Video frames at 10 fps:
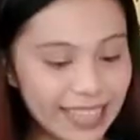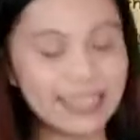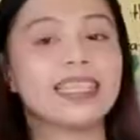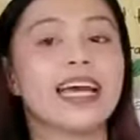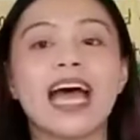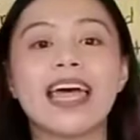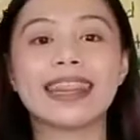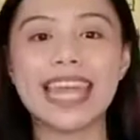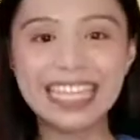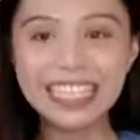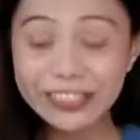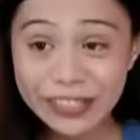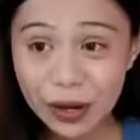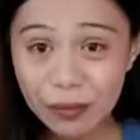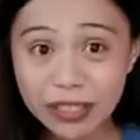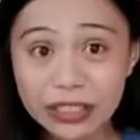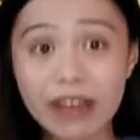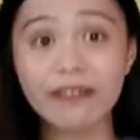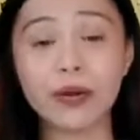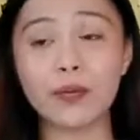it. Thank you so much,
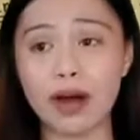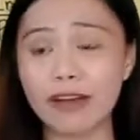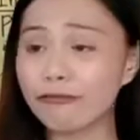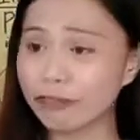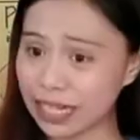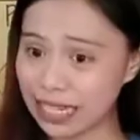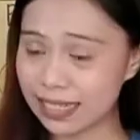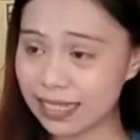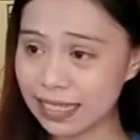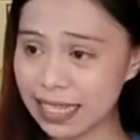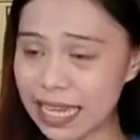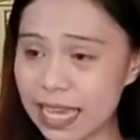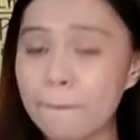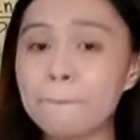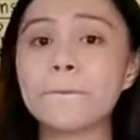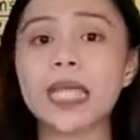everyone, for listening